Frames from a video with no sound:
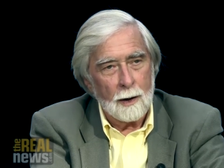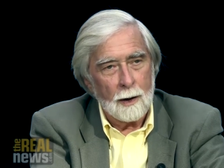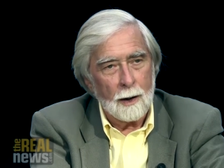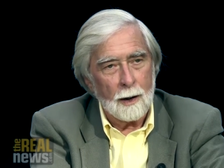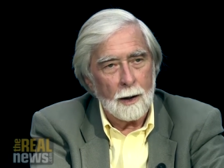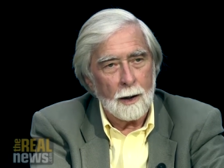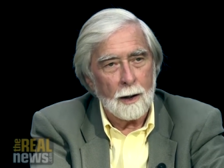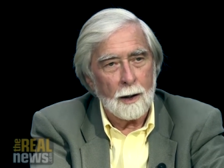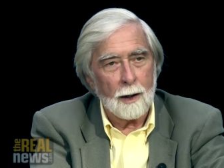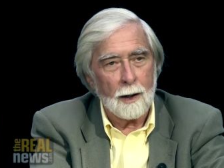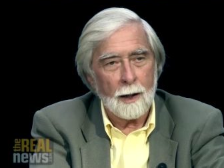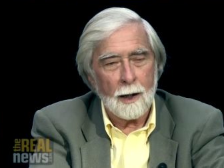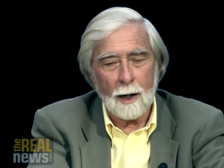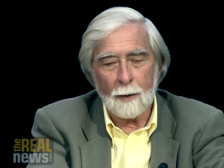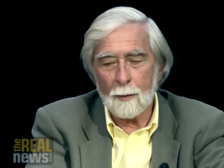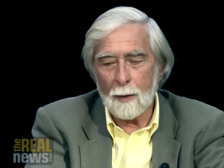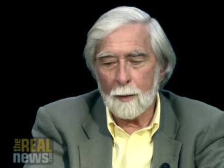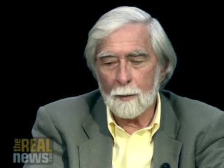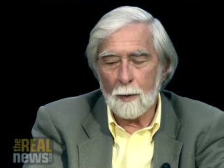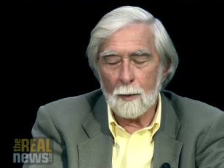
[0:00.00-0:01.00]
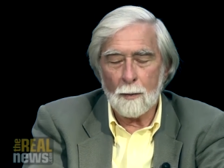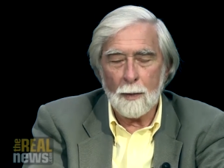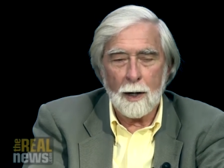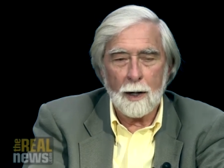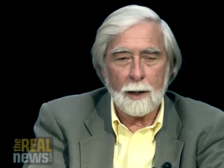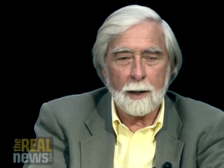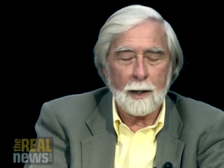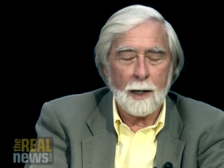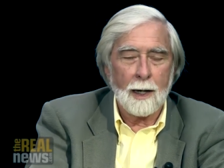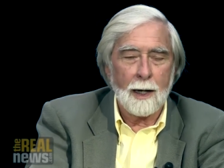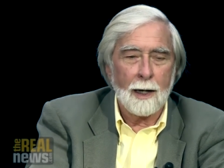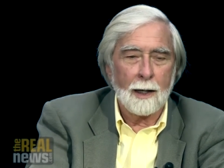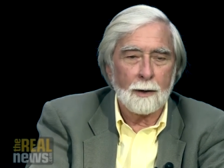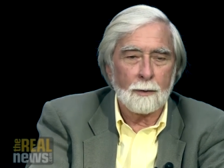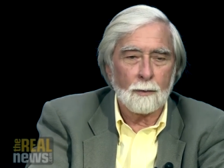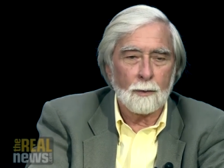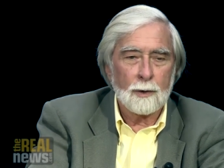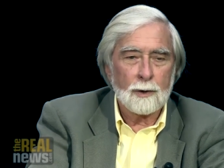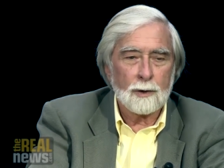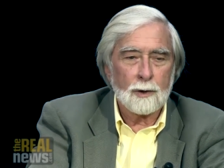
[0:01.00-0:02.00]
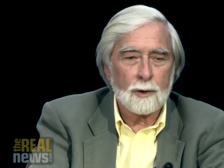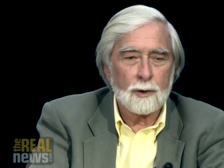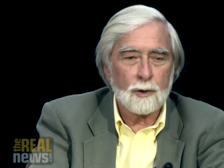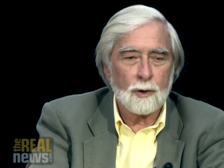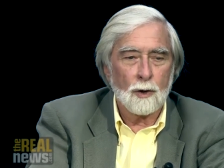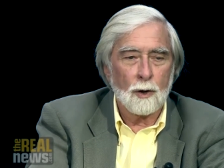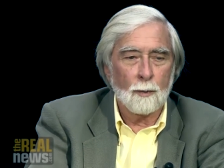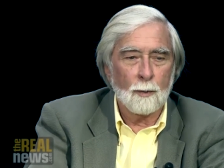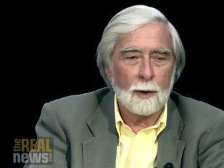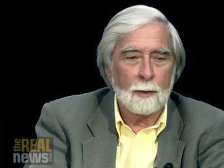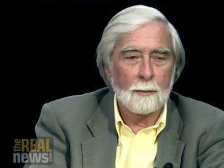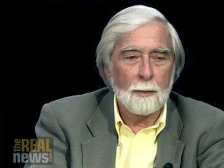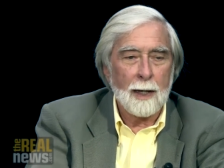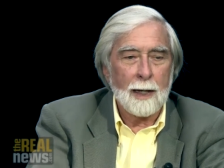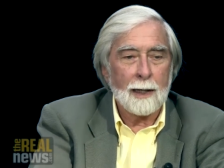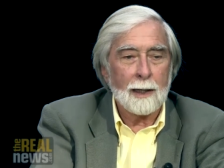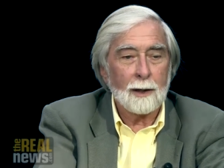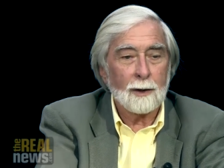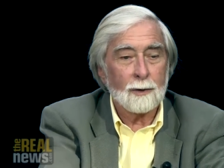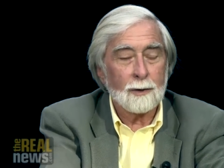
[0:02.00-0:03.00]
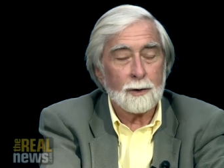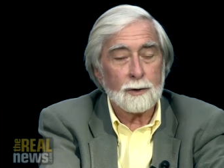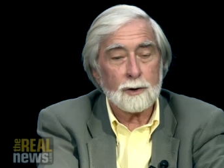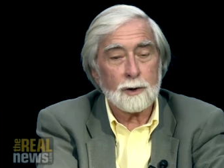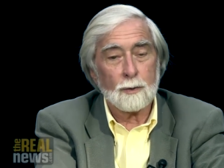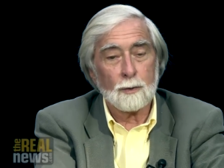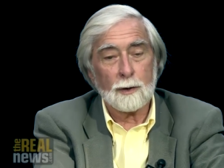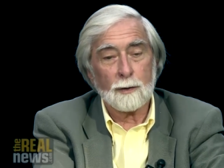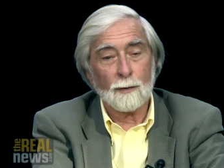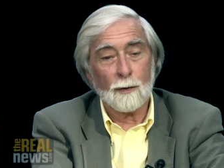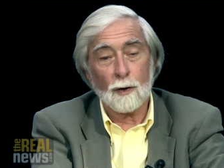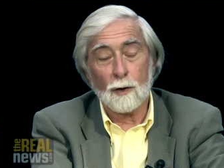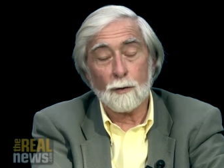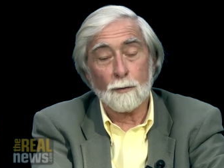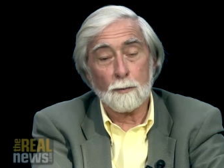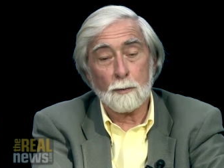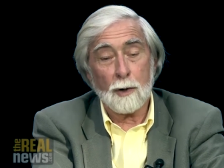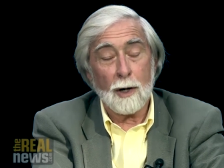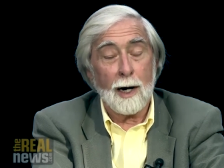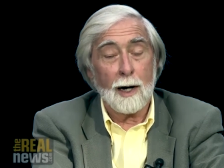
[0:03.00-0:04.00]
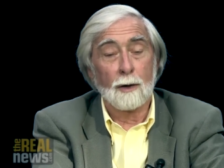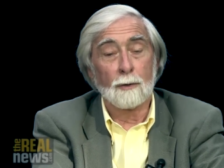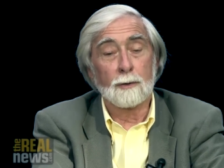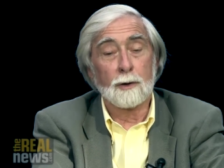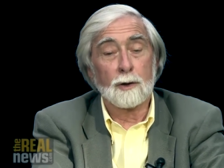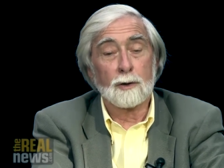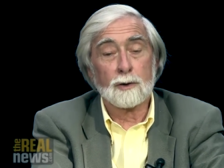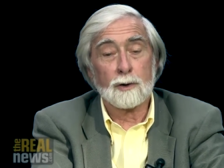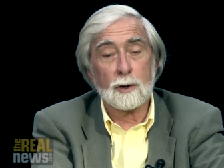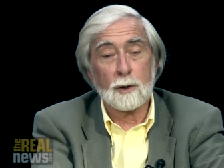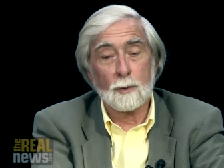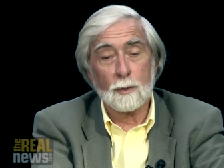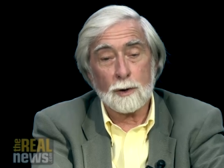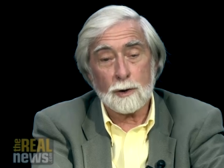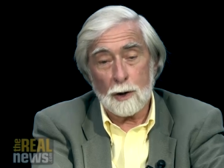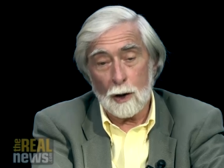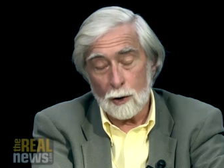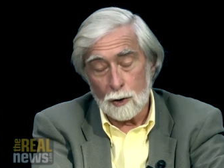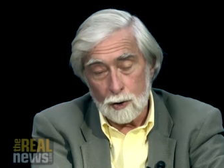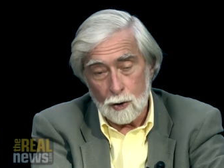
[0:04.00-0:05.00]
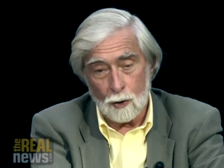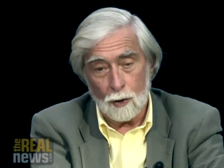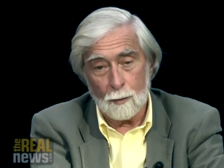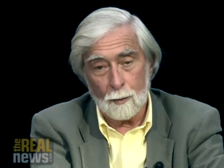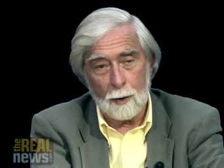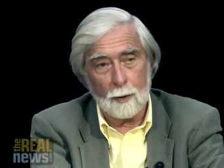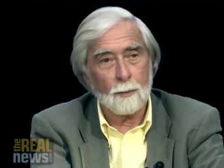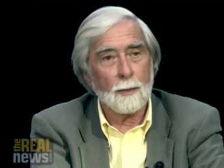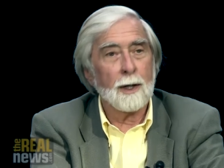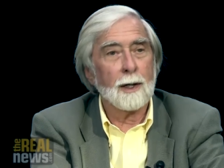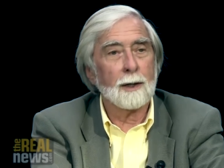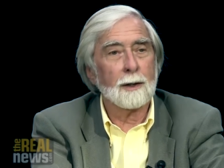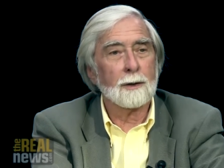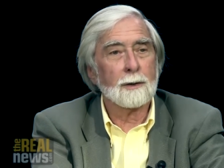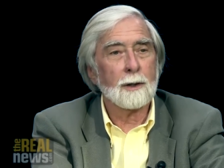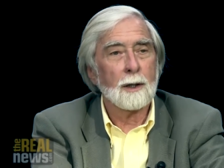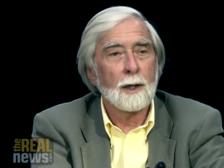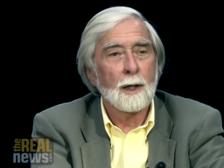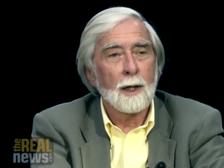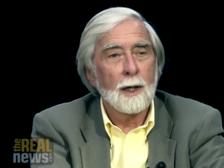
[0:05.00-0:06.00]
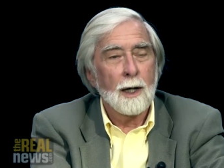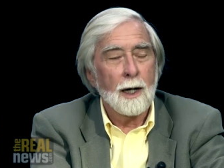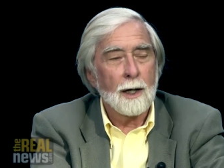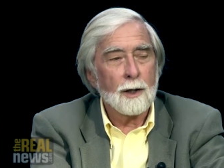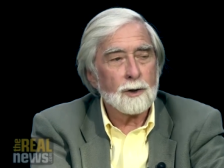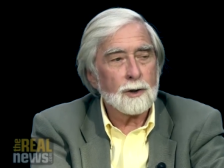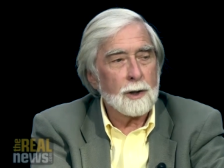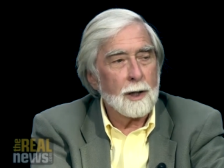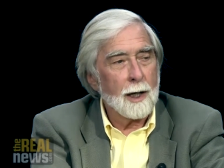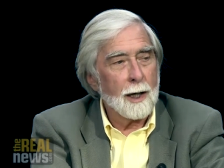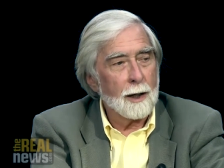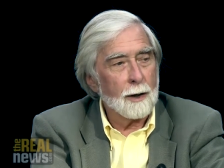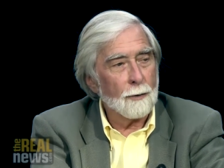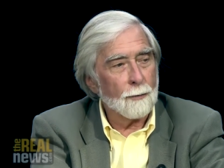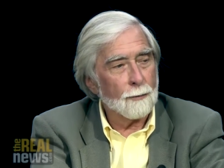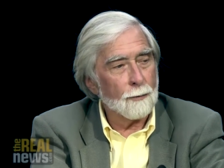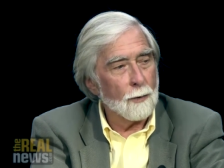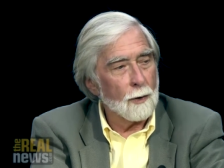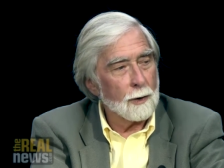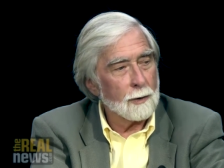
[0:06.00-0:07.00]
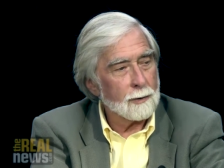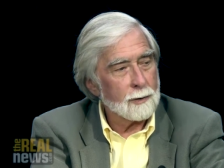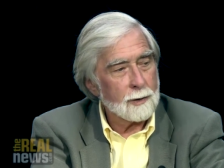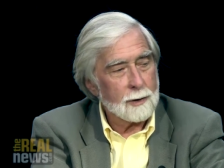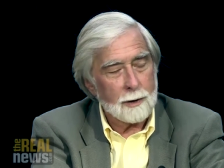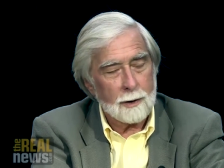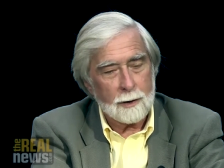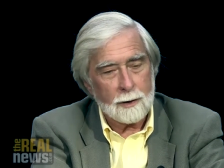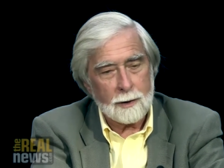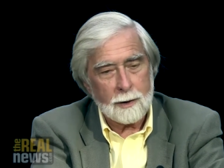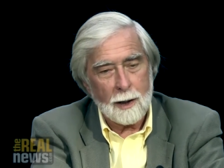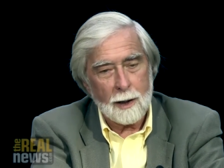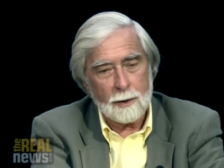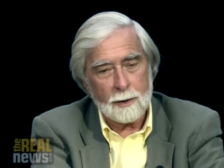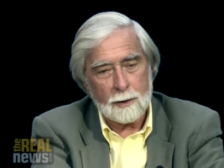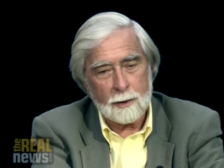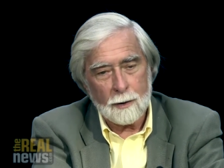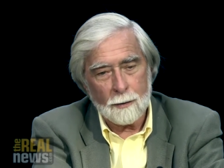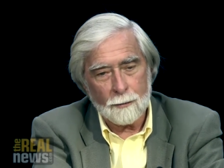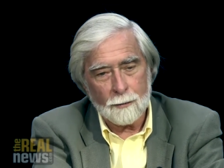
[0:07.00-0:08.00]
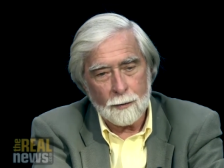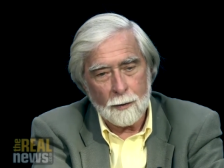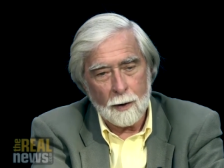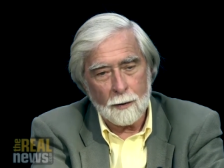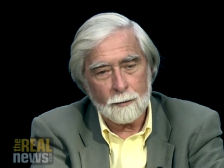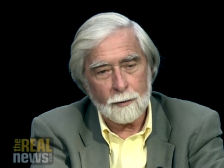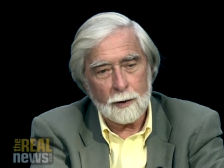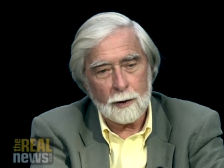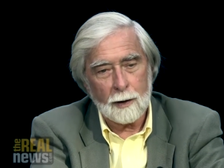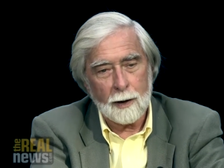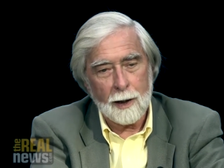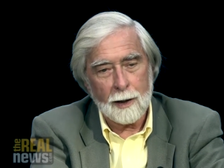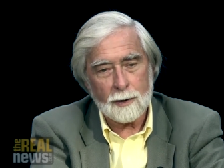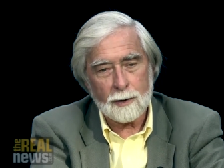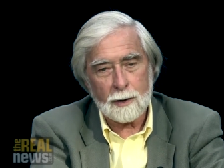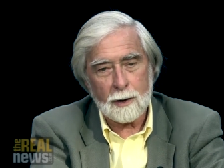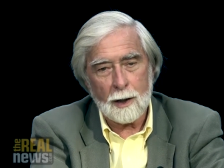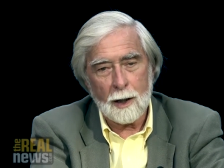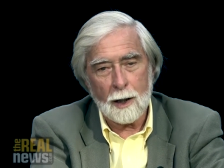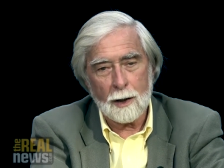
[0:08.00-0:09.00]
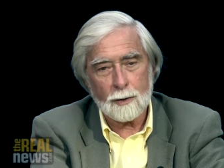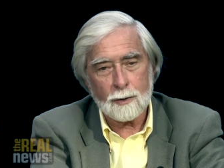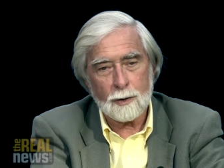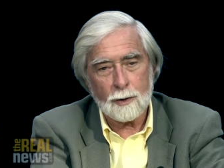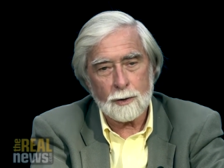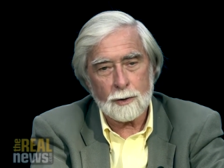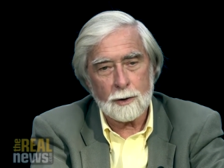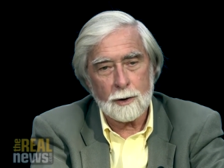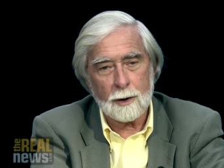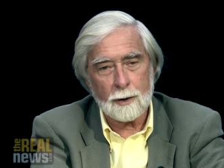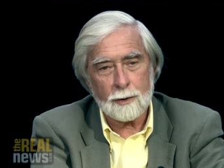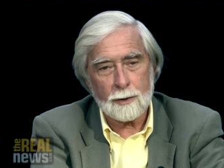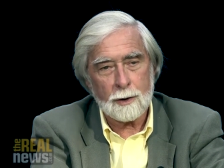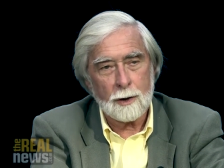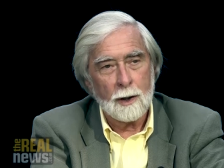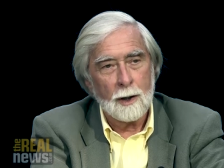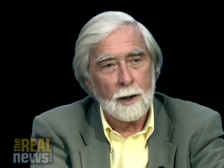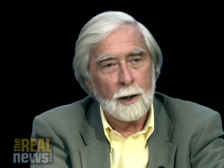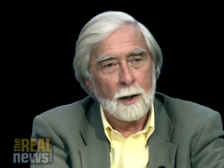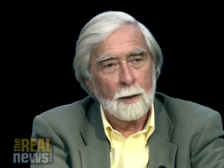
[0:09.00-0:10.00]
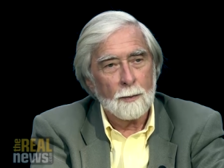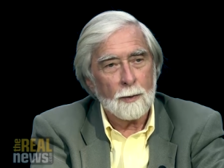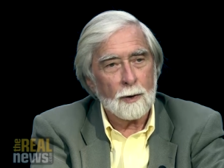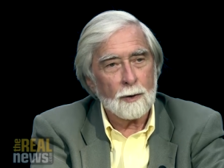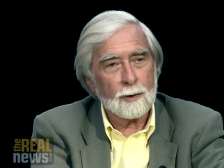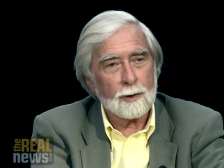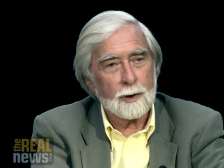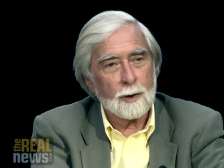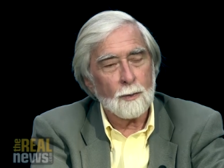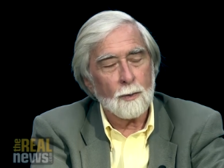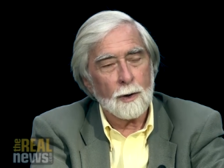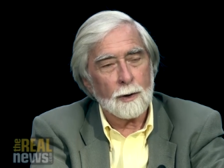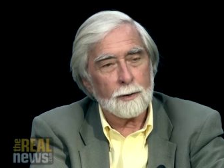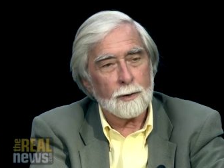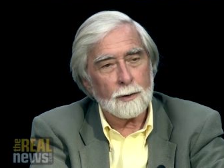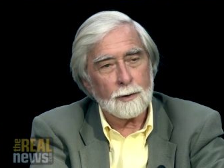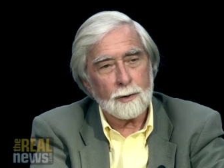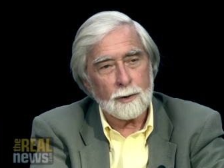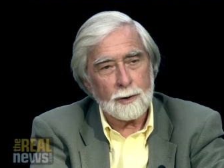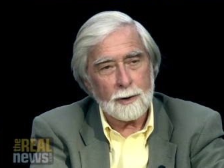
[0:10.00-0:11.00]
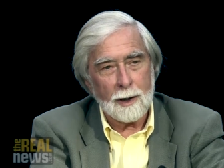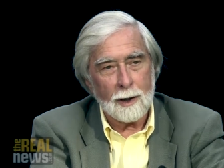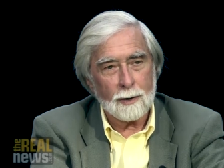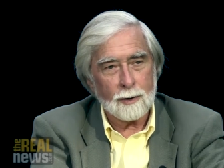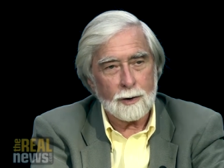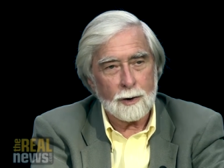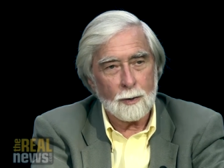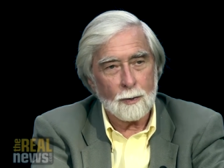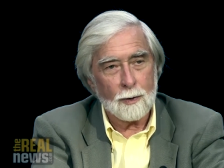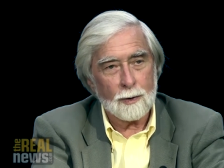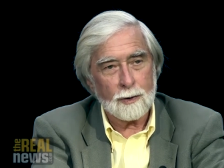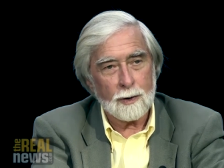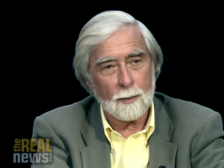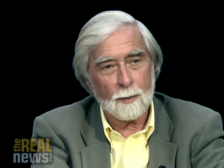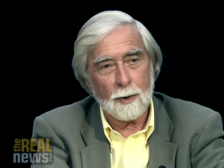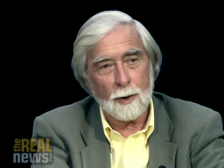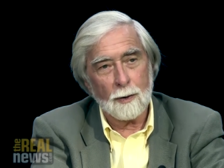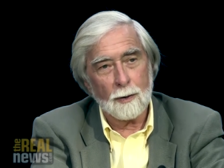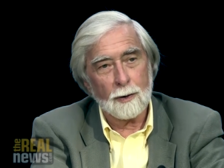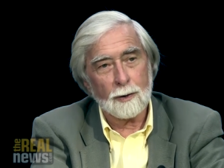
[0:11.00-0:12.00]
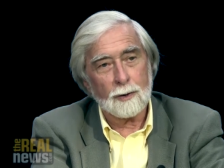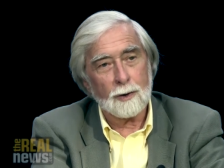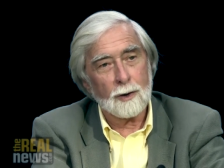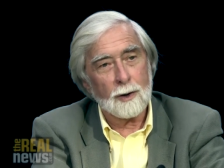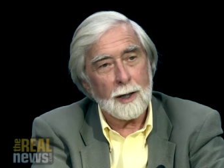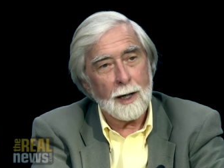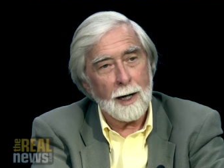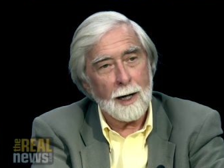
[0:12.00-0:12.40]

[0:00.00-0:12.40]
Uh, I remember my aunt was a German maid, and she was very proud that she was a German maid. And she had a false sense of, of class consciousness because she wanted to say she was superior to the